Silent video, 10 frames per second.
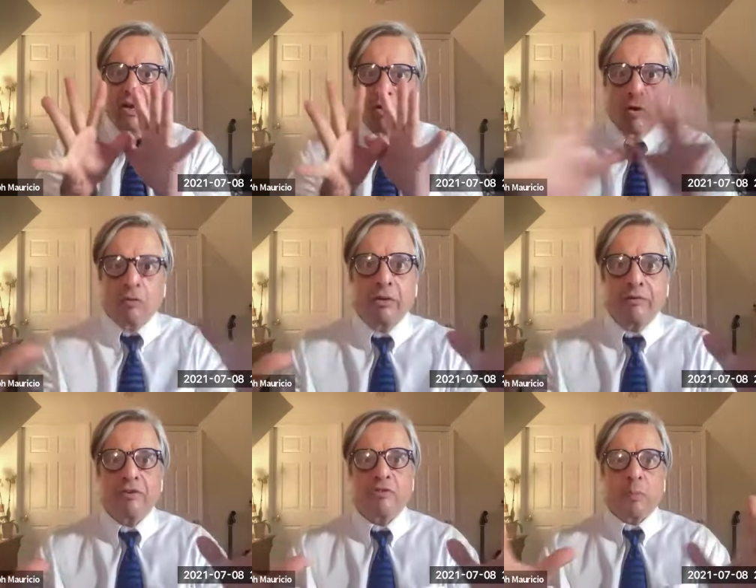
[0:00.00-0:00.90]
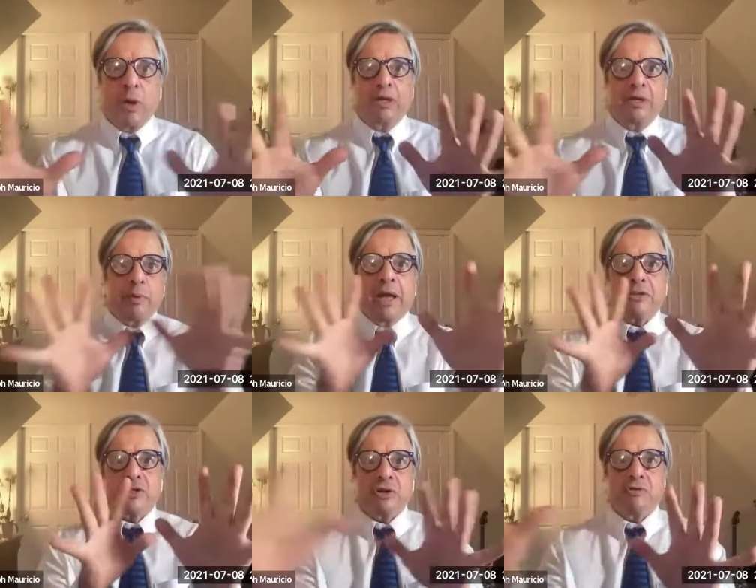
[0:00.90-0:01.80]
can only respond in
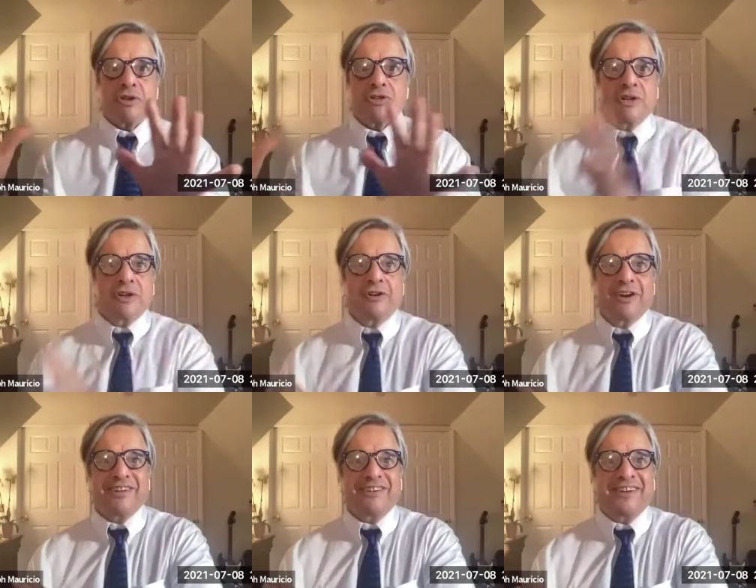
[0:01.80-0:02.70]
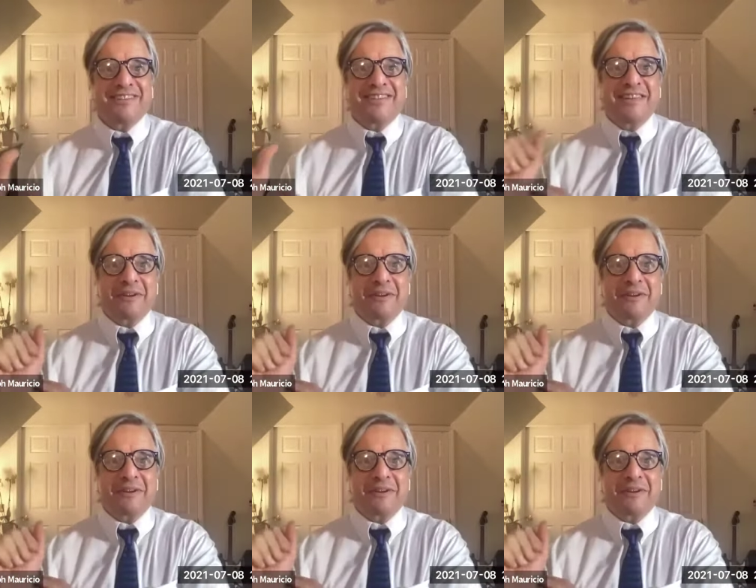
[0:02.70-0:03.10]
passion, aggression, and ignorance.